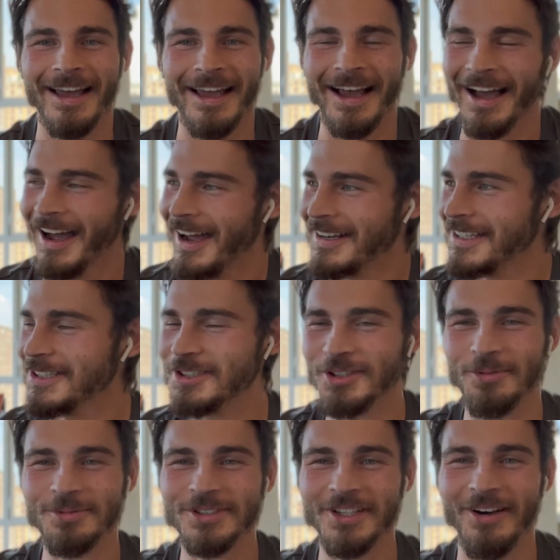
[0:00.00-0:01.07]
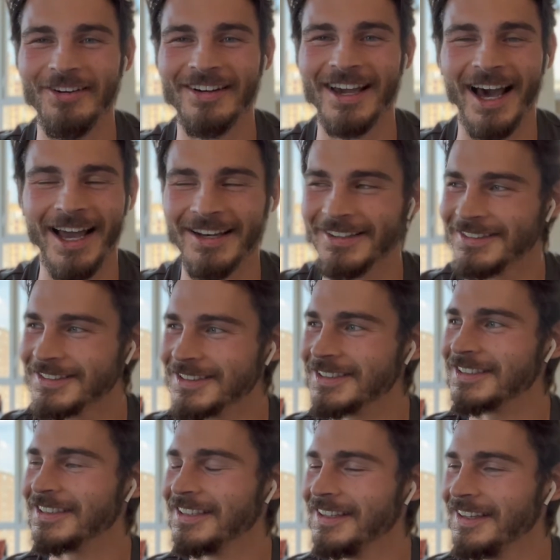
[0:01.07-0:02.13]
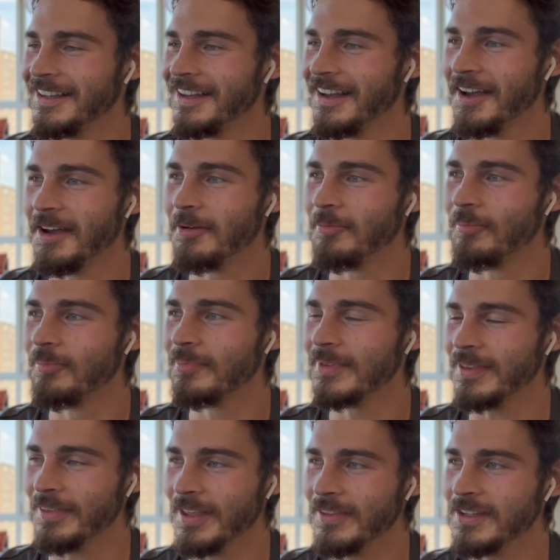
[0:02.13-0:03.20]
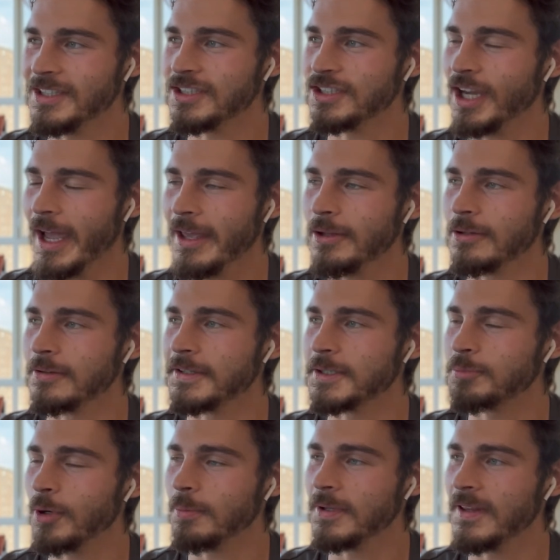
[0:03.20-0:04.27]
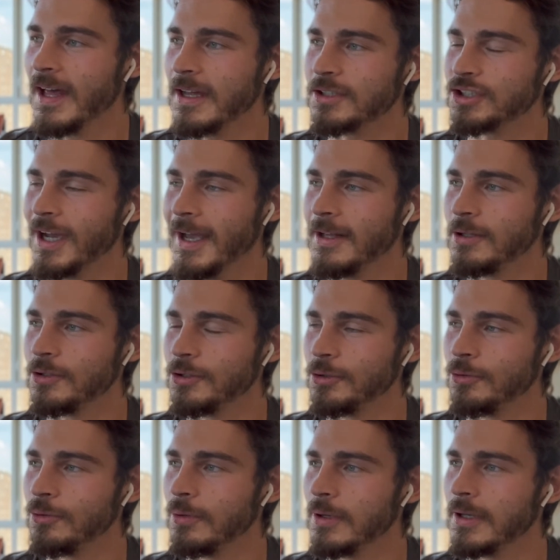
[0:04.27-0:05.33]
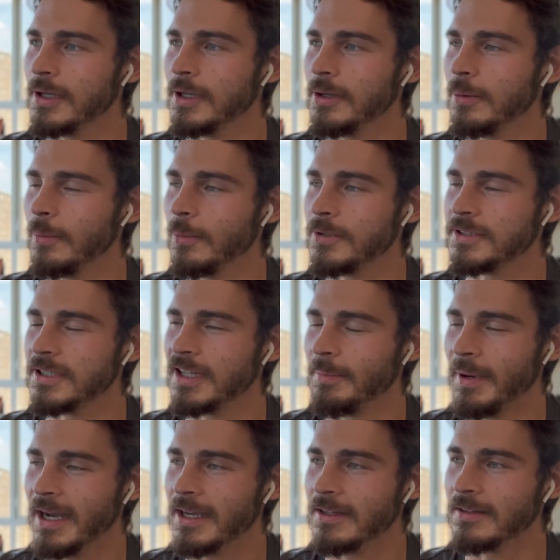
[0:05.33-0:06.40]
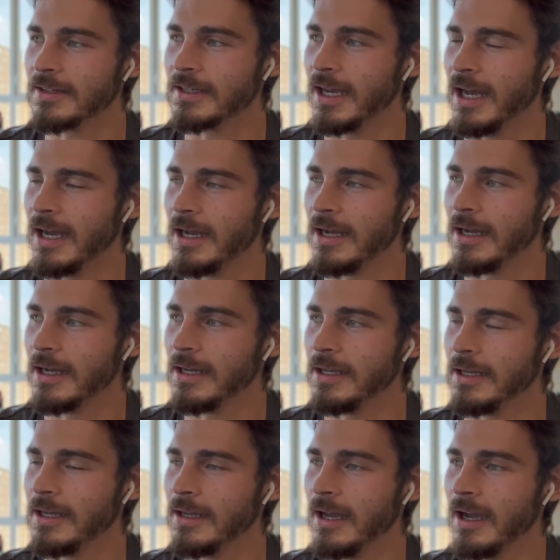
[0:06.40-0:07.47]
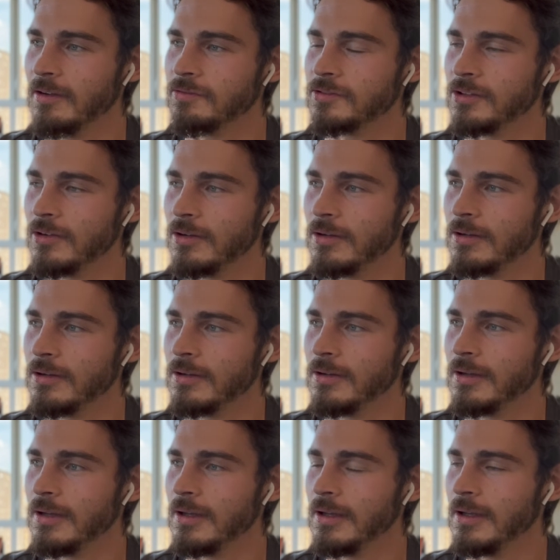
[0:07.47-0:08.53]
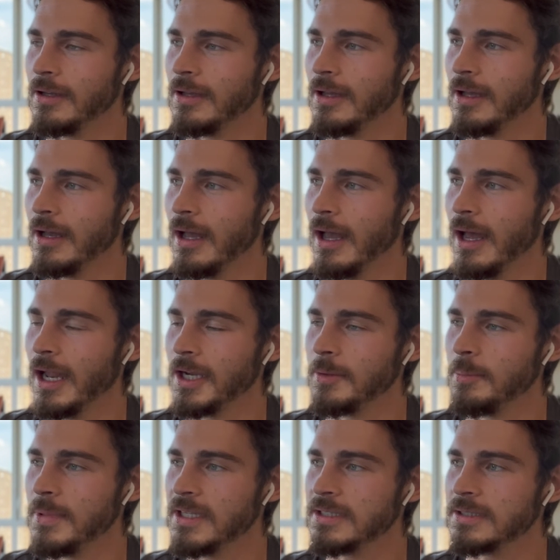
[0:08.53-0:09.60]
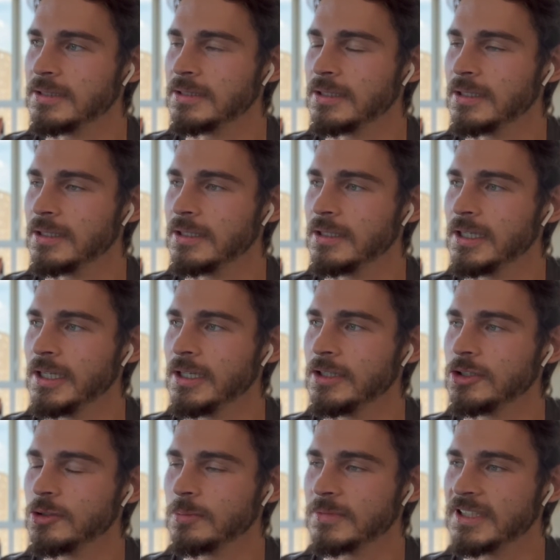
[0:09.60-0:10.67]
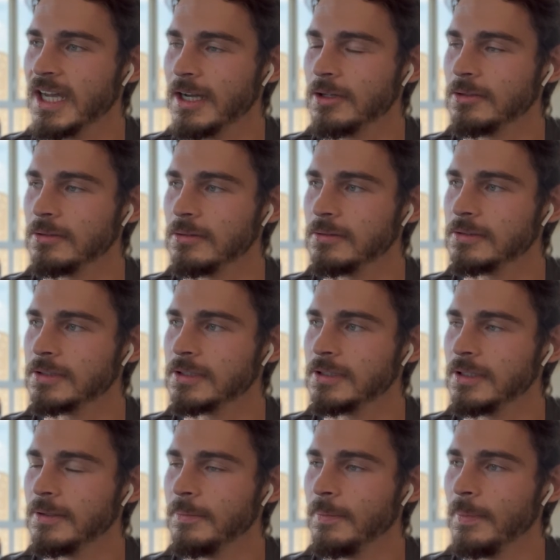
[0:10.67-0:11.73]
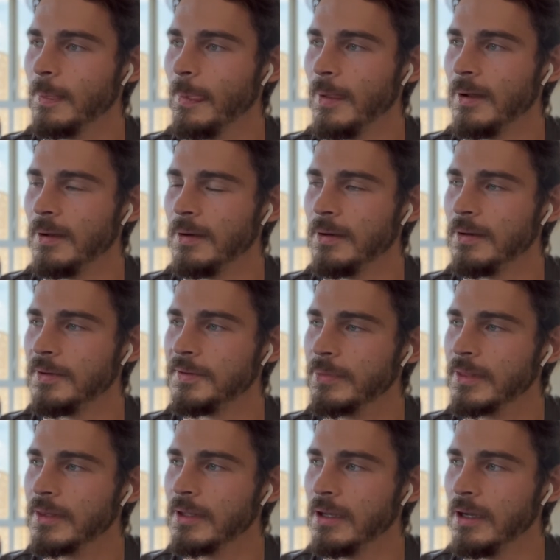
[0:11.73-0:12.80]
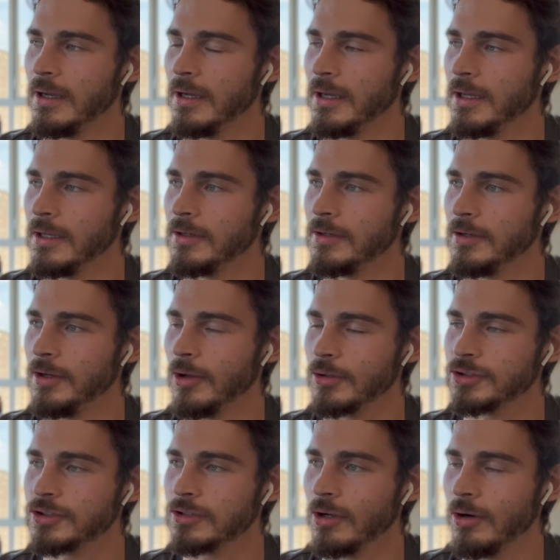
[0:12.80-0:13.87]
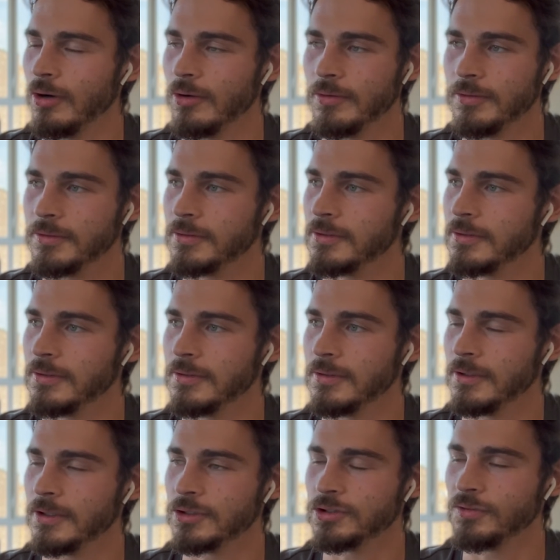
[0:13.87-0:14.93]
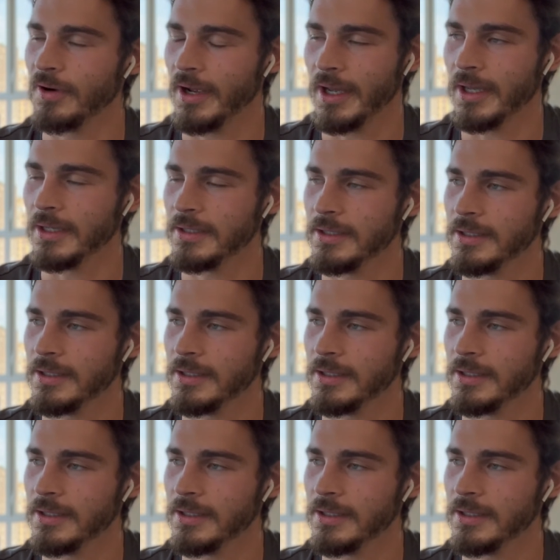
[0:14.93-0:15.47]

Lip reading: I need some sort of guidance. And this child is probably that child who was in the back of the car after I'd missed some tackles and not scored a try.